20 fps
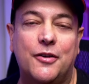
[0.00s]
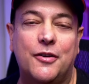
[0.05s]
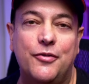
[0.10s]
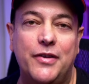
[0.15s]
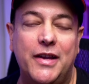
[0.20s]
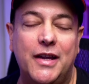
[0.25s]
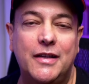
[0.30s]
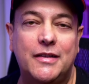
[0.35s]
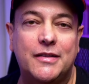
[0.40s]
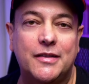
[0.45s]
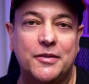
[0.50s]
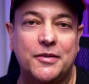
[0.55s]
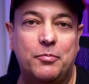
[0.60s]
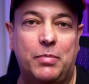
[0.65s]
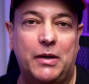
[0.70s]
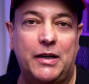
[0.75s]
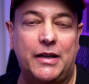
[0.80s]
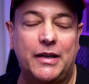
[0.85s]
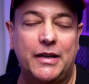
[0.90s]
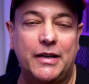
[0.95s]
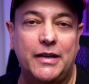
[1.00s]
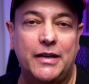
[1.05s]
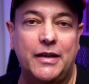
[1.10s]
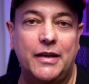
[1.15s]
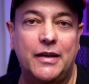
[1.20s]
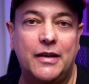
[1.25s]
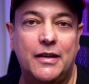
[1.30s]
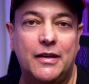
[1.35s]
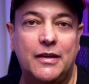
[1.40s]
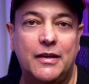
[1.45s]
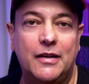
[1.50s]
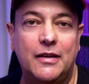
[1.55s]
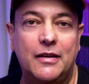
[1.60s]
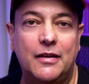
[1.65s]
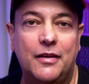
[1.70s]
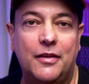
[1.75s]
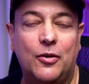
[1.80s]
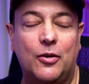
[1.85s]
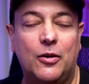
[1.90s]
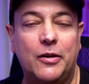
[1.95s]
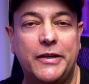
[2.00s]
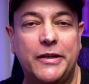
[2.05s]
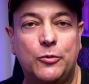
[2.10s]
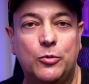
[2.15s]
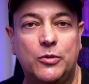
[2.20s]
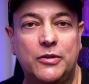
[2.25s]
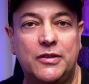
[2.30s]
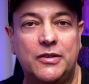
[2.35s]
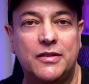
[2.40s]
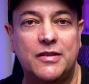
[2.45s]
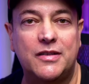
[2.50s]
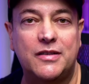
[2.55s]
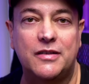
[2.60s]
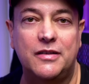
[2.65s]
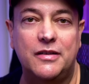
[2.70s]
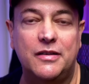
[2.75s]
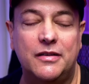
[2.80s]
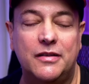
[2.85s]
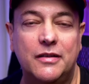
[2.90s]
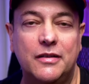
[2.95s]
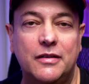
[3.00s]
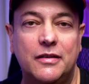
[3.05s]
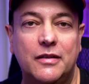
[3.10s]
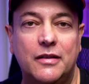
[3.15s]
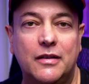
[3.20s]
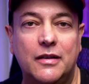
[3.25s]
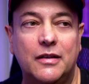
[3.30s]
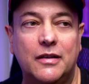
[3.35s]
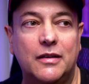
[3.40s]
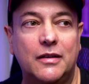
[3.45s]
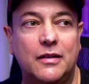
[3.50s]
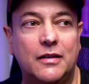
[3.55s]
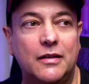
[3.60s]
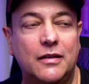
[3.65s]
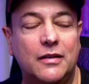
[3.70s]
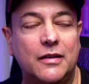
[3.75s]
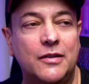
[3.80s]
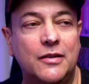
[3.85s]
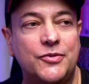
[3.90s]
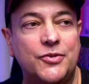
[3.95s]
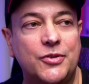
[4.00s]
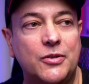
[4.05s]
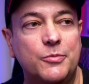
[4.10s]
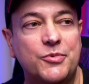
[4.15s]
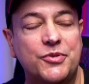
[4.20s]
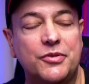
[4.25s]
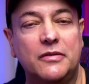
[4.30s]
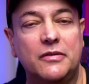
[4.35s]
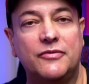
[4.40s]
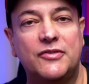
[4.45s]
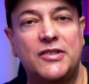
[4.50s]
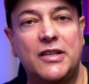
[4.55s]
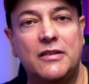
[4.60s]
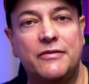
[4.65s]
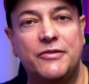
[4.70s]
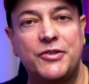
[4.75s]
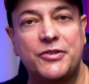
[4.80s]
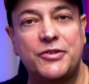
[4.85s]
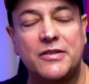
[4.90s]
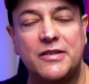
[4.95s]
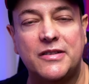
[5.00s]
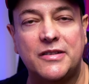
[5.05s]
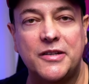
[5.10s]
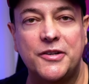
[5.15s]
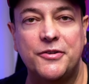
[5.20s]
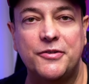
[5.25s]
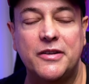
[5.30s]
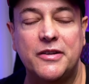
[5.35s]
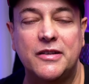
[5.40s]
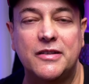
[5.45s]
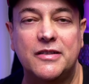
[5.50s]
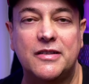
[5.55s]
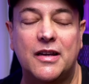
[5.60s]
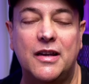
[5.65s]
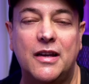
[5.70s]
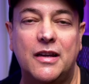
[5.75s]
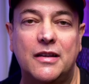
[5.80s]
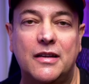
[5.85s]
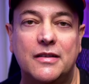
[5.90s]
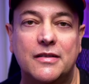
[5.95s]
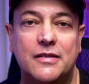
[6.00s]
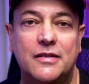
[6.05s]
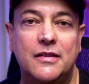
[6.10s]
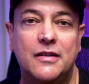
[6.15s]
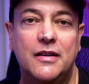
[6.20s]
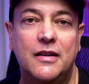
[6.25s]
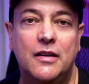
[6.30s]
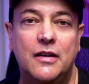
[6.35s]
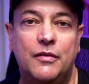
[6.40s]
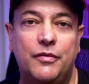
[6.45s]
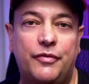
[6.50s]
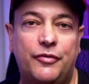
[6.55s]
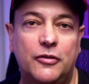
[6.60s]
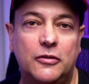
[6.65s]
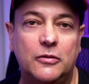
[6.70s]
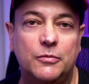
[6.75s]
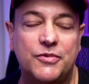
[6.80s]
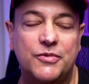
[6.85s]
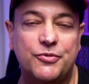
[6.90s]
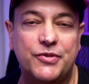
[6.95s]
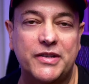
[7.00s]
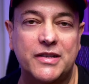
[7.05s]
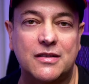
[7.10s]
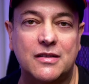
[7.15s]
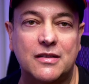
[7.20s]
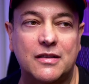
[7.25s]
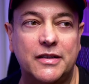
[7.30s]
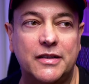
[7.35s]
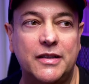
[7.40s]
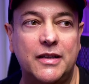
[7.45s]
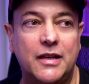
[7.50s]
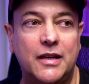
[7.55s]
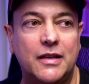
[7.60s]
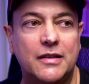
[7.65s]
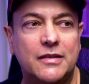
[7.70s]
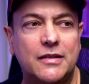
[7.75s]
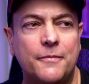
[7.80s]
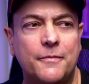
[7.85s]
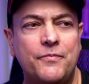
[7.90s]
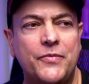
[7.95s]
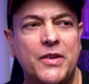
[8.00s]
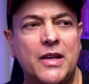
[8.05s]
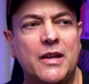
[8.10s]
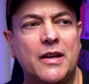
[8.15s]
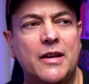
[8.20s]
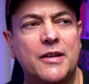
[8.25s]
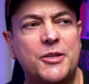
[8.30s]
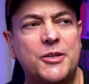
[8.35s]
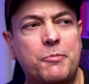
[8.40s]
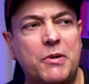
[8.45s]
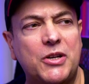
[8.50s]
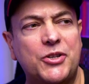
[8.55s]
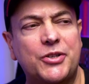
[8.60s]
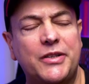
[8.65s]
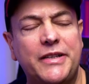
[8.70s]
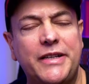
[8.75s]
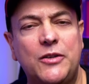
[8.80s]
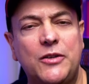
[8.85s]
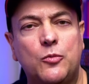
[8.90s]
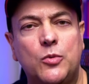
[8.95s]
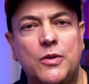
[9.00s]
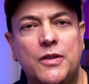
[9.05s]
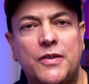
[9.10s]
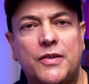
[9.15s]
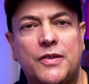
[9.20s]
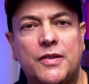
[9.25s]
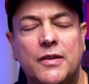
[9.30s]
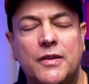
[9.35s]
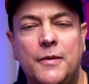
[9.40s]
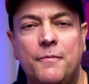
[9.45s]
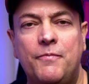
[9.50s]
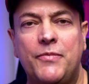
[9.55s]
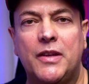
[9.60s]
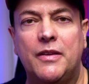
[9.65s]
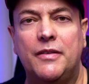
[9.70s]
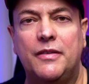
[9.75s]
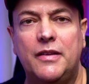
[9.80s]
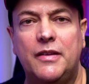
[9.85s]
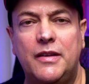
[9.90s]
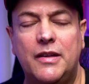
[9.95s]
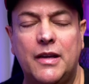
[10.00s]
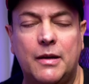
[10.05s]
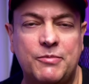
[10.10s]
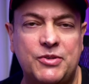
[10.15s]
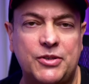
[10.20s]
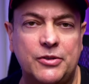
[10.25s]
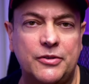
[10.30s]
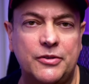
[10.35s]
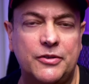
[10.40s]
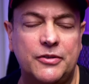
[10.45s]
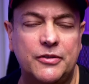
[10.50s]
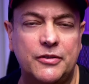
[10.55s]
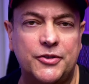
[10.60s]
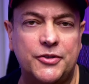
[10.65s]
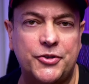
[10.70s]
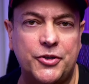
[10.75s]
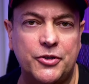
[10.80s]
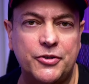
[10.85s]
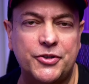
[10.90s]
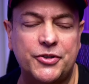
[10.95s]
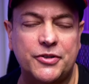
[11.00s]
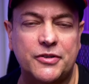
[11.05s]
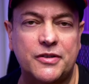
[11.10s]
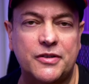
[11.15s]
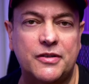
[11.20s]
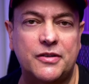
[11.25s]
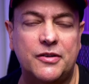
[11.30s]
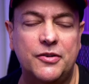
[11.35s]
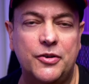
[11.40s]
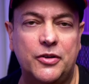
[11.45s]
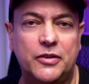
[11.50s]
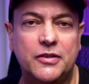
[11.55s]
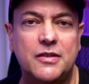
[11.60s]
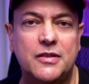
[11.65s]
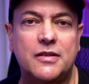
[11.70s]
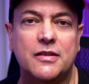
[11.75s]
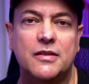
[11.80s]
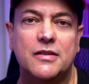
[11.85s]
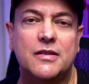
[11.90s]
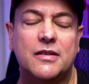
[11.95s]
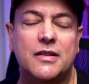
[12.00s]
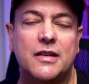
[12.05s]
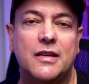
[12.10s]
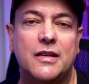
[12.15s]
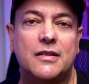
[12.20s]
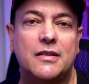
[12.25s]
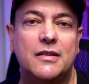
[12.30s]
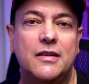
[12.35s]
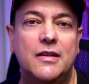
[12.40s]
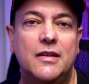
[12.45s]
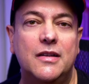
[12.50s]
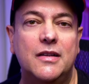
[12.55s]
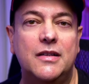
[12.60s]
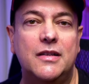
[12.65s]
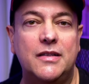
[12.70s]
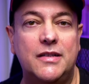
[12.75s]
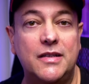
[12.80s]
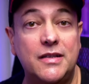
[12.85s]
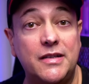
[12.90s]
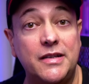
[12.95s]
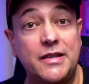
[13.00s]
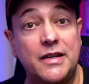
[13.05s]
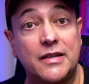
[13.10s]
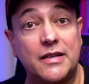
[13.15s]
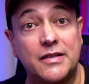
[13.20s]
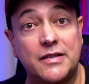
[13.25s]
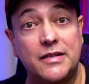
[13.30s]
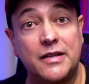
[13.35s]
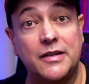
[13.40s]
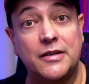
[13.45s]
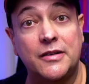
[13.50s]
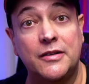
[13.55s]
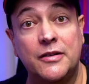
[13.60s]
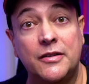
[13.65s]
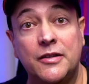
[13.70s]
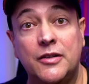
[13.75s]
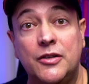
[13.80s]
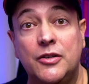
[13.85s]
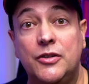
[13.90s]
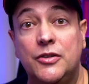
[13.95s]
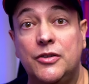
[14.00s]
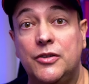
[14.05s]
created by the Hollywood scene in terms of television series and films recently, and especially with the absolute atrocious nonsense that Disney has done